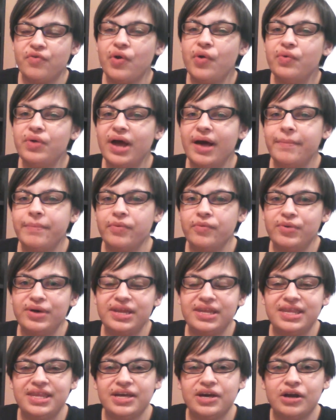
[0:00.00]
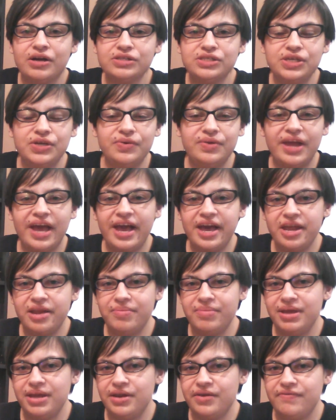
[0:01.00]
grown up with the cartoon
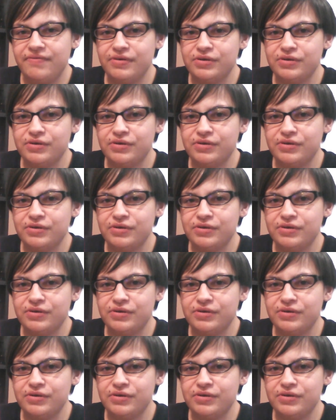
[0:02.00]
animated